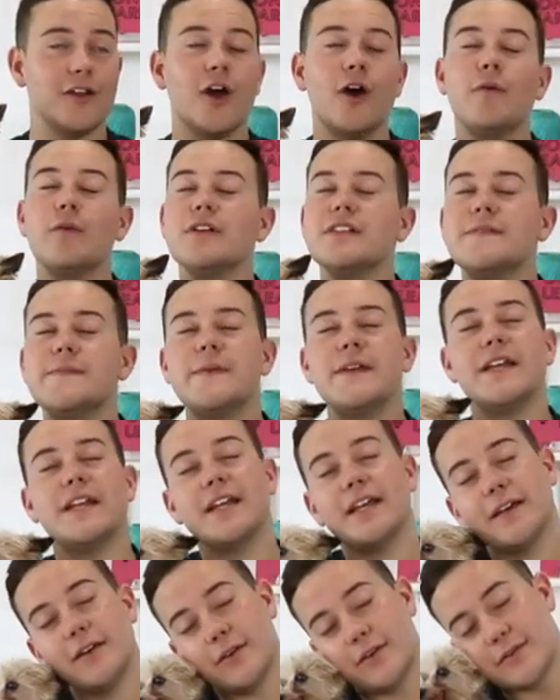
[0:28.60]
No one's dog.
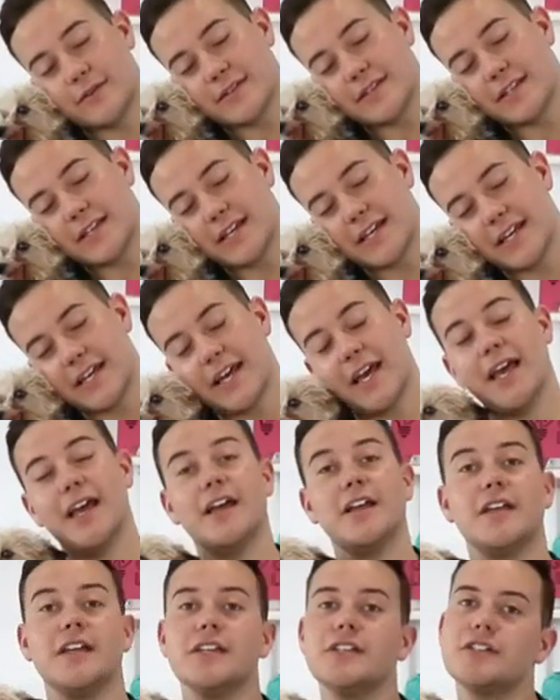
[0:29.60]
beating Goosey.
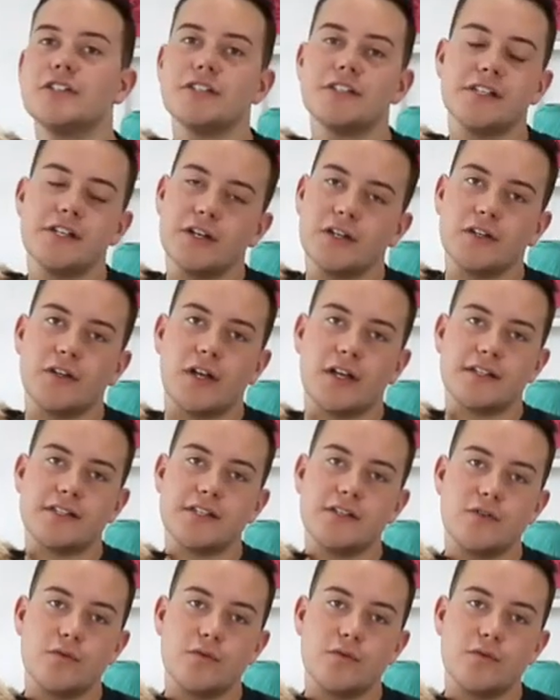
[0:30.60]
He's just hearing lots of